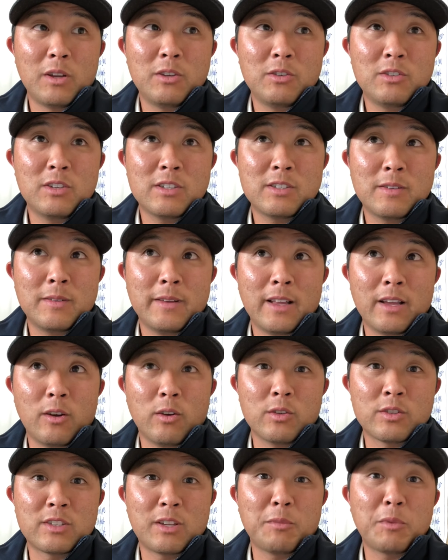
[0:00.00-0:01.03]
You just see like, oh,
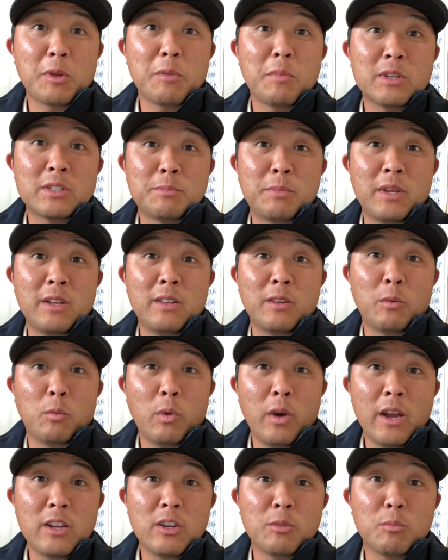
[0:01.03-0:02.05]
something must be in the
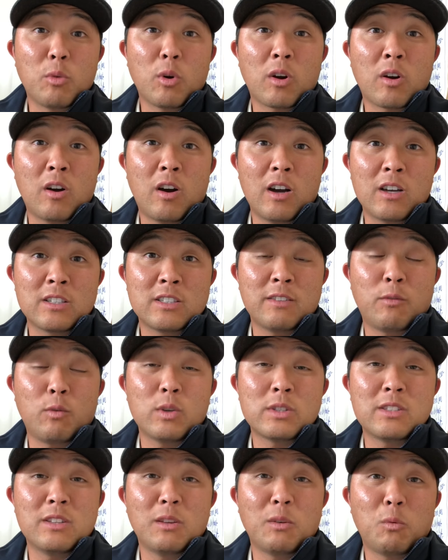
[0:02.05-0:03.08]
way, and you're more cautious of
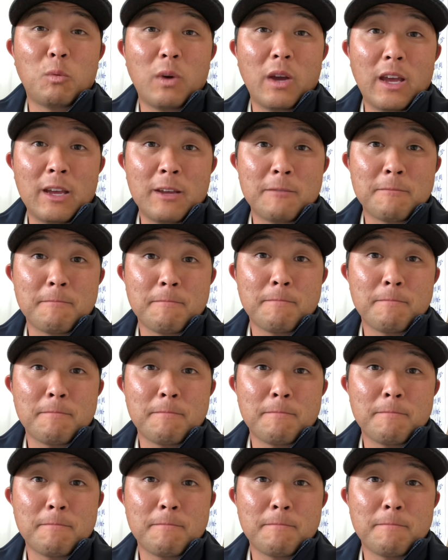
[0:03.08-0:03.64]
what's in the way,